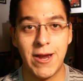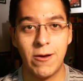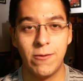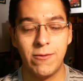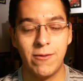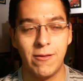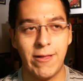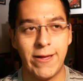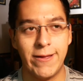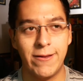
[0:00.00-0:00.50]

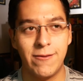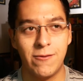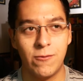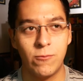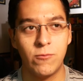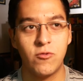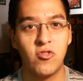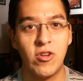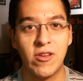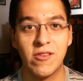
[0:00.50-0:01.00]
the
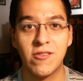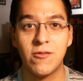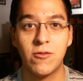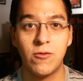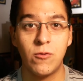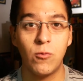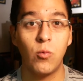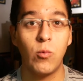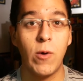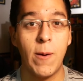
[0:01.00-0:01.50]
lens
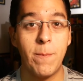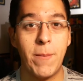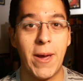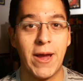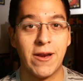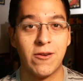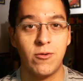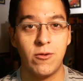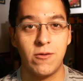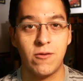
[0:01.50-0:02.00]
just went
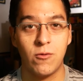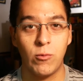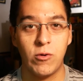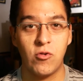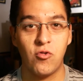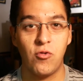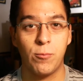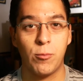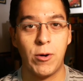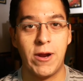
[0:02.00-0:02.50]
back to its
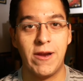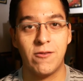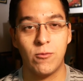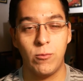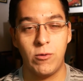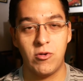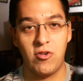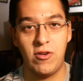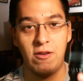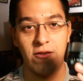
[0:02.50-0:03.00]
original price,
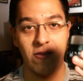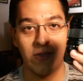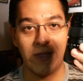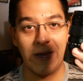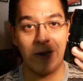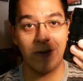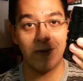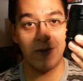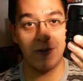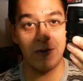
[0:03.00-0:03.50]
which is
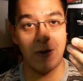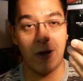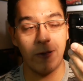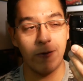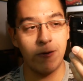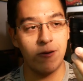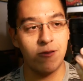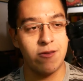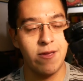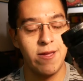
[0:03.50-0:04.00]

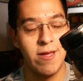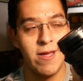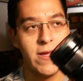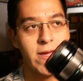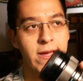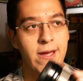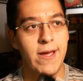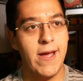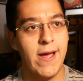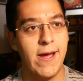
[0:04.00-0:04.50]
$1,000
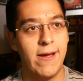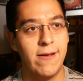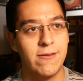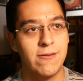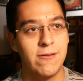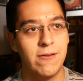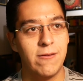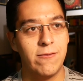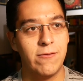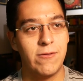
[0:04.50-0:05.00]

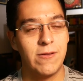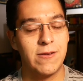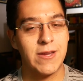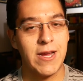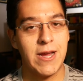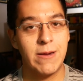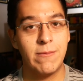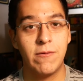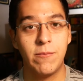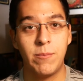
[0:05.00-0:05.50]
as of the
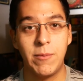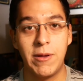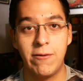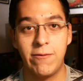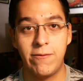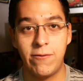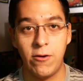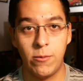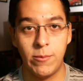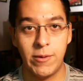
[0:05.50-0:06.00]
time of me
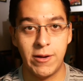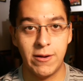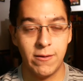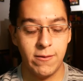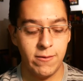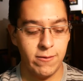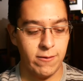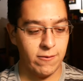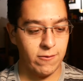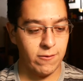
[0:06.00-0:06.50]
filming
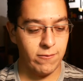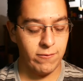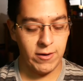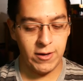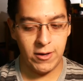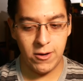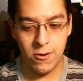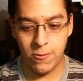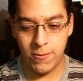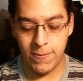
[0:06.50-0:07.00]
this
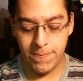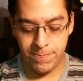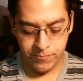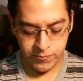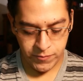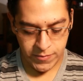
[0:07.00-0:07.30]
video.